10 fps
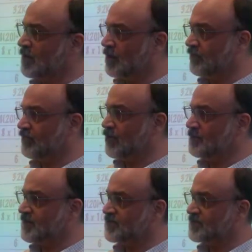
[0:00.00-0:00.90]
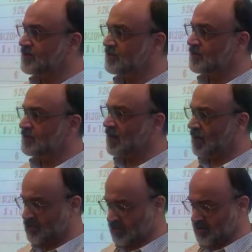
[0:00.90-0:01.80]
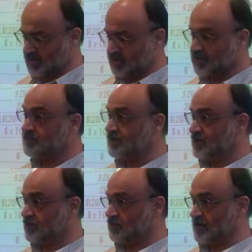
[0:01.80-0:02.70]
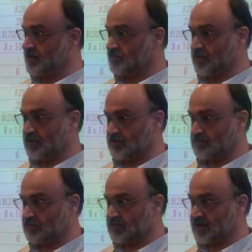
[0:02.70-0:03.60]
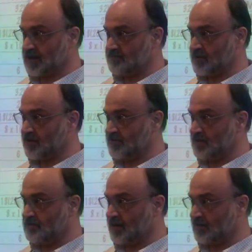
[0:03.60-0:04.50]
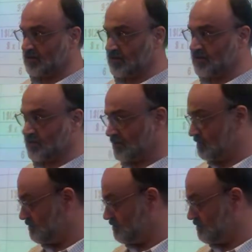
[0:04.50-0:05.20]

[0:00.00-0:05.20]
Ogg Vorbis across, and somebody's already brought an MP3 player across.